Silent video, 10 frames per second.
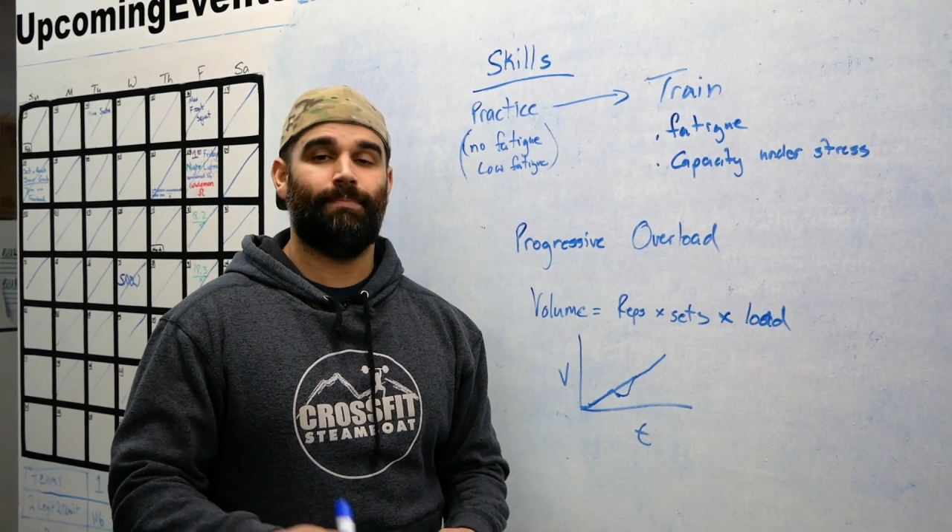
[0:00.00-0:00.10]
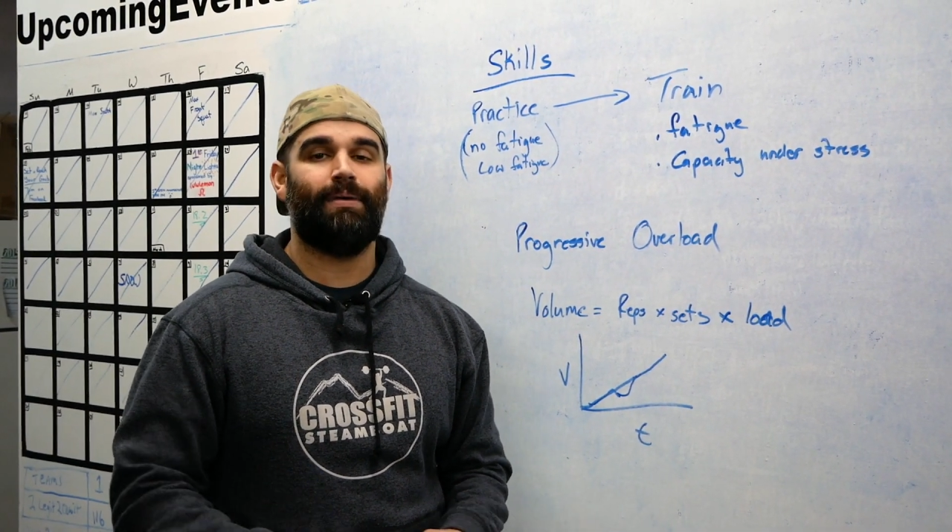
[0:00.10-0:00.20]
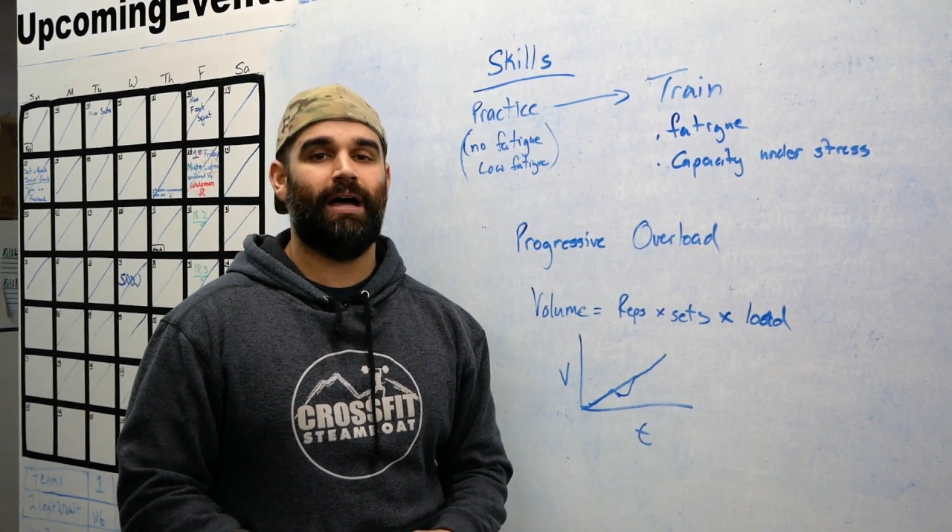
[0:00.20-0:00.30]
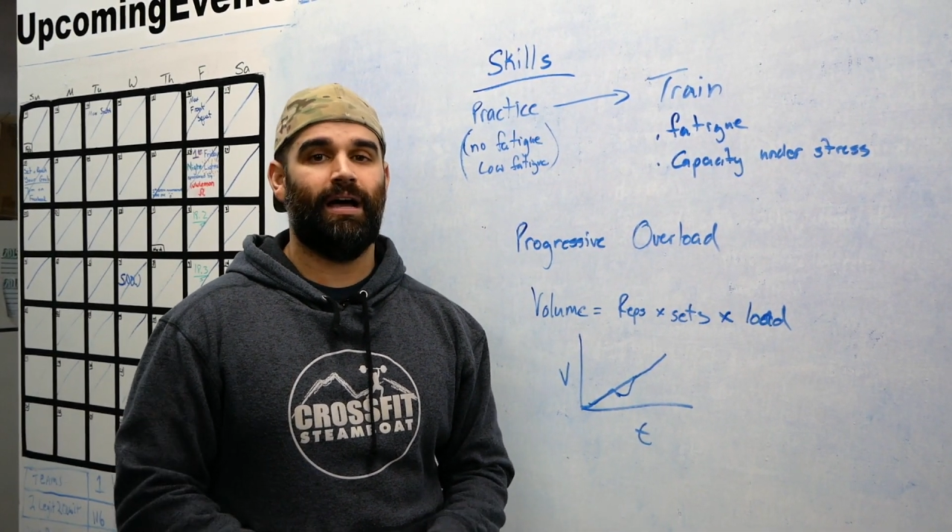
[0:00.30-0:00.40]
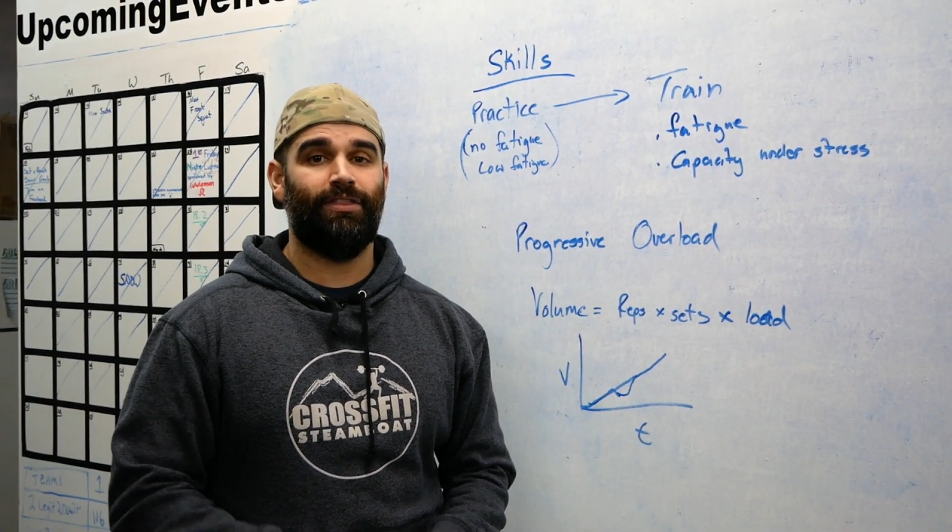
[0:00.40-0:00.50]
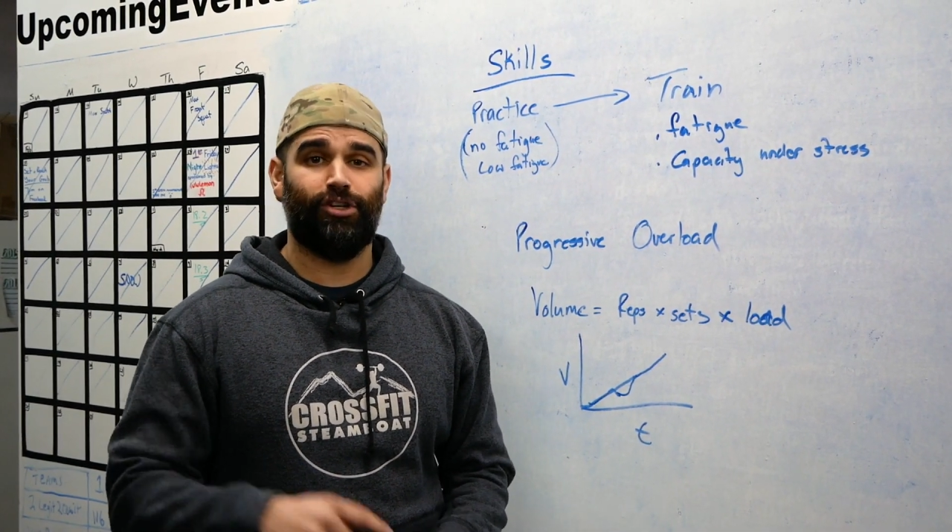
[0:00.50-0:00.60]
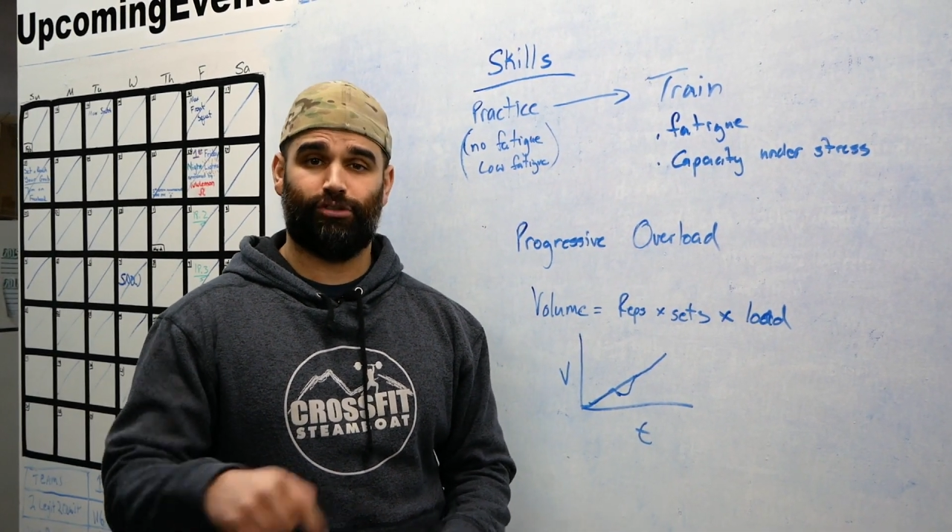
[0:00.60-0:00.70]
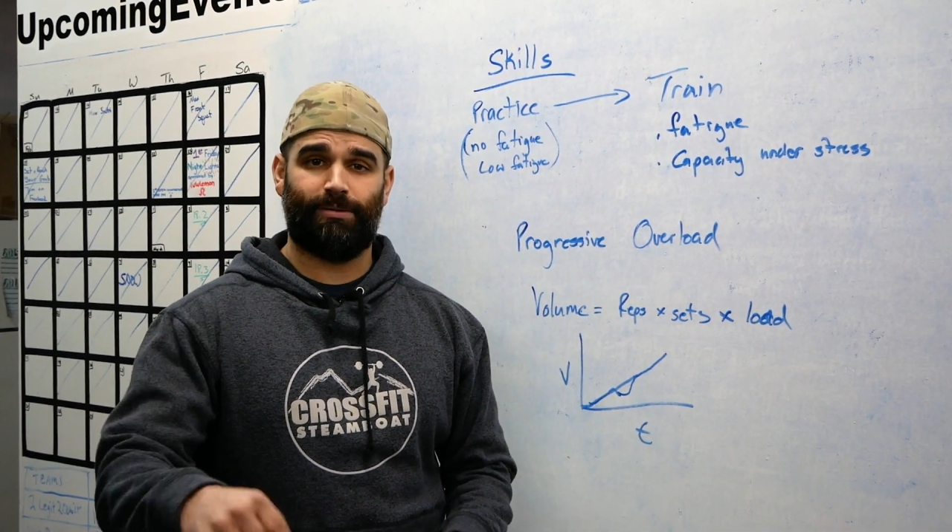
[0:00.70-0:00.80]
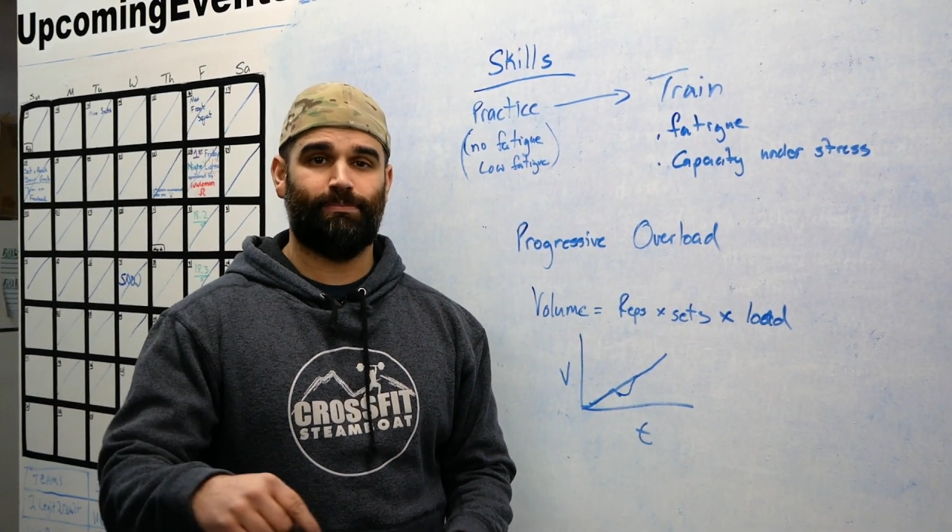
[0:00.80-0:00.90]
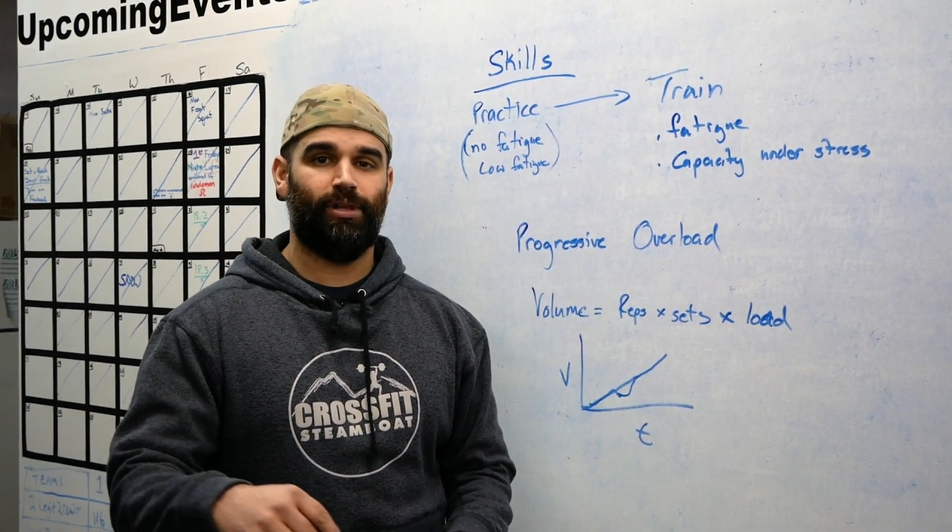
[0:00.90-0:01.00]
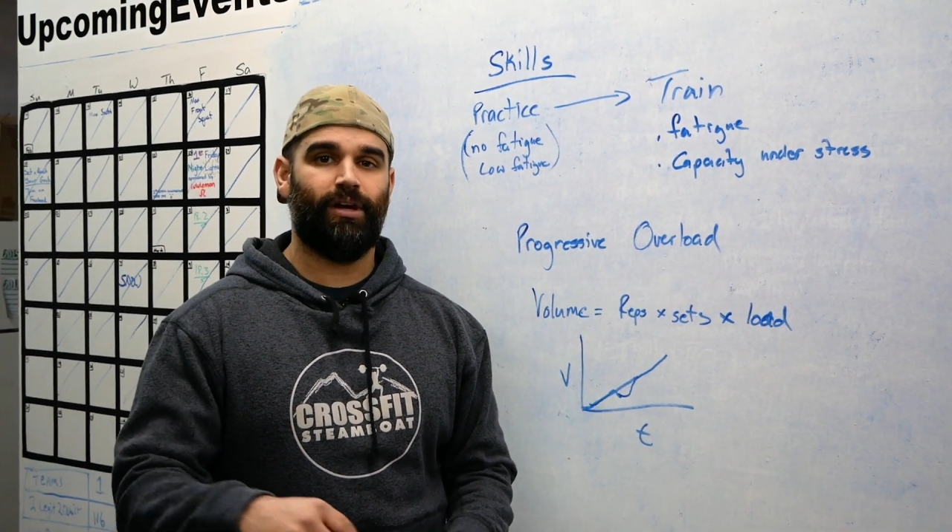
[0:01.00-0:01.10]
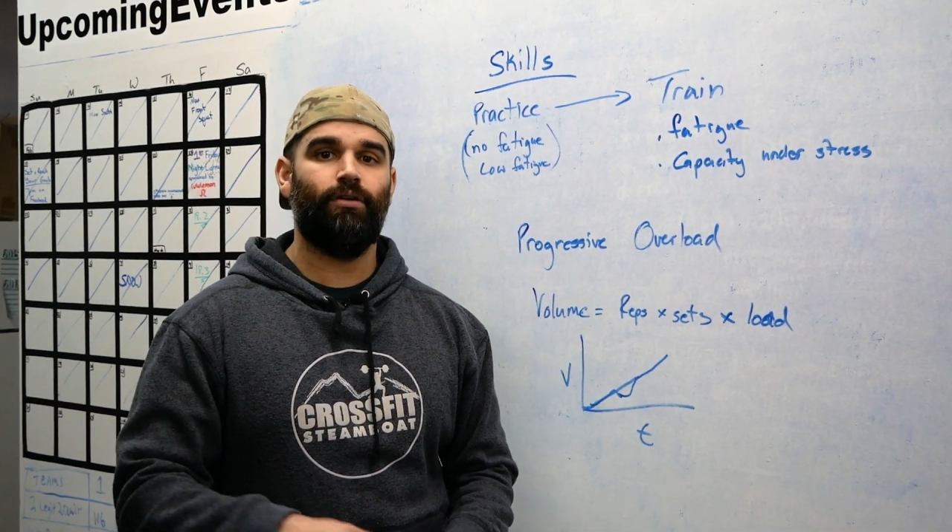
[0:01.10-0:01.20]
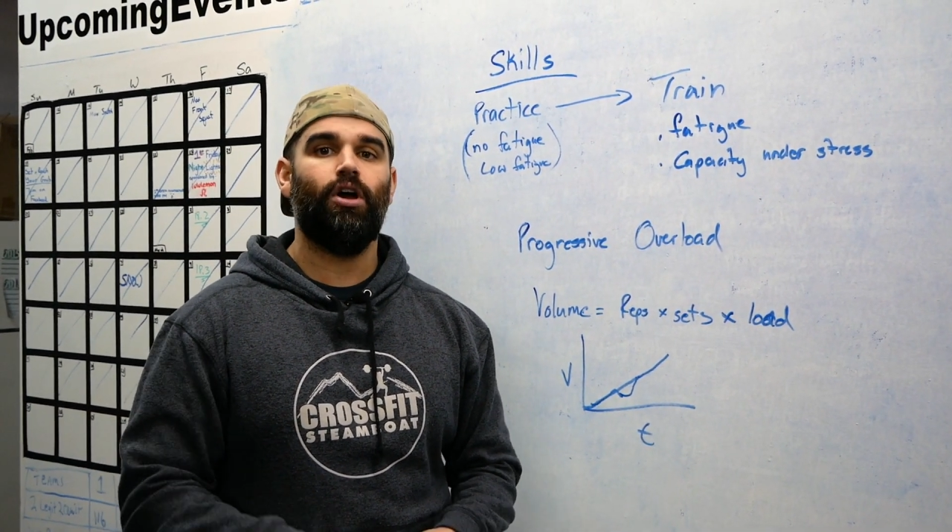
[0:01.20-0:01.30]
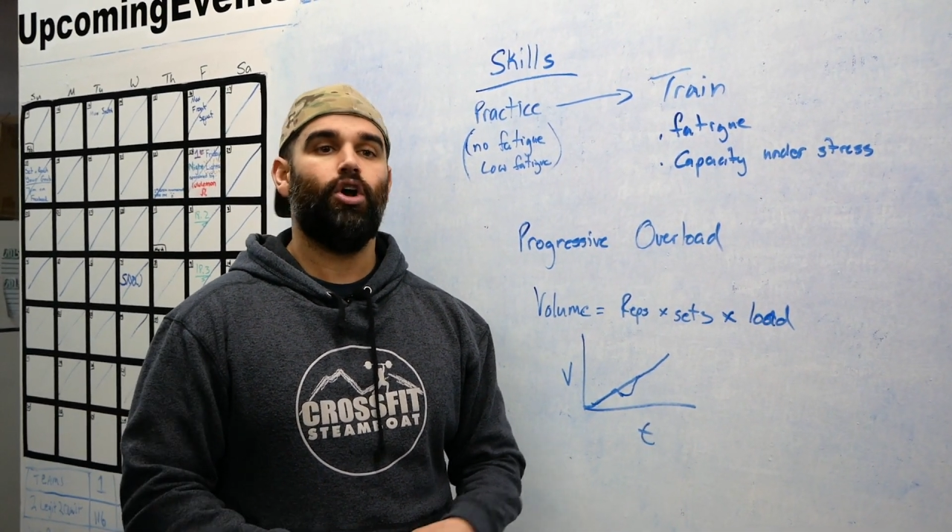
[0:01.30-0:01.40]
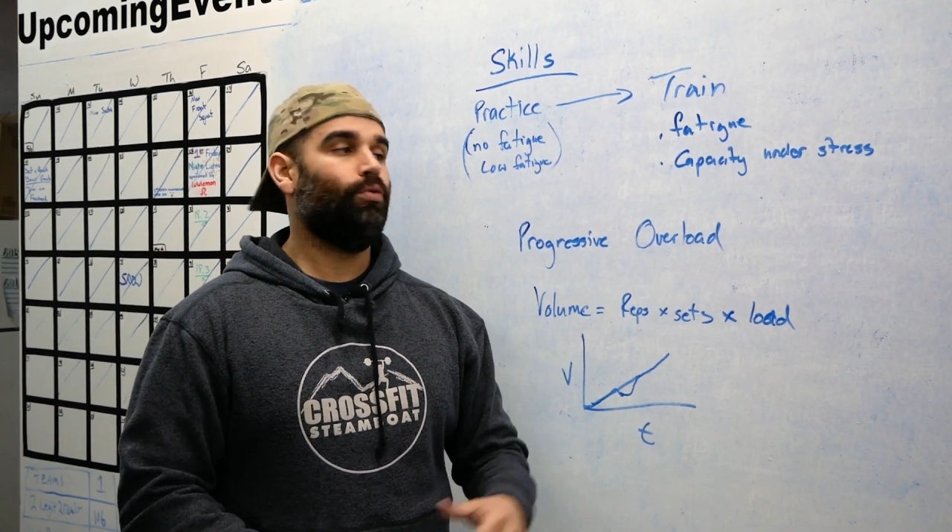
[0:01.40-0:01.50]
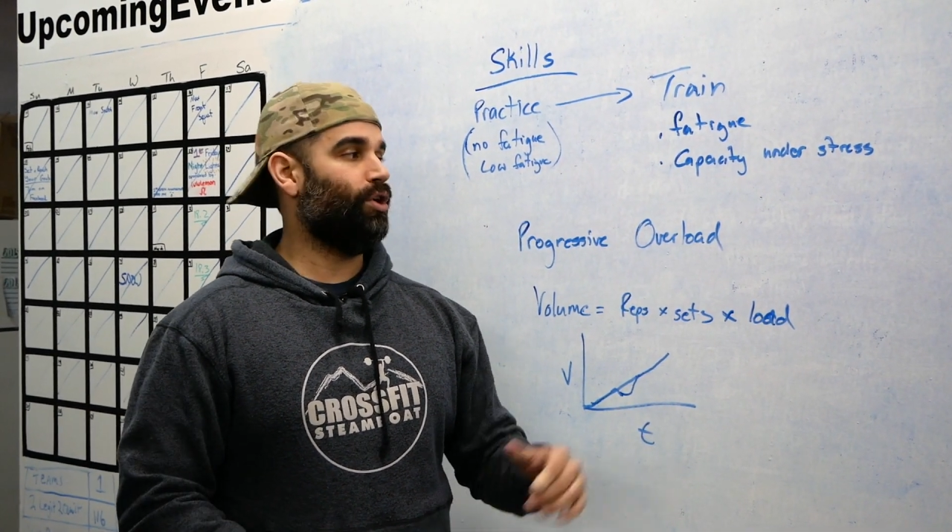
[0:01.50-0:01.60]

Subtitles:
the description below.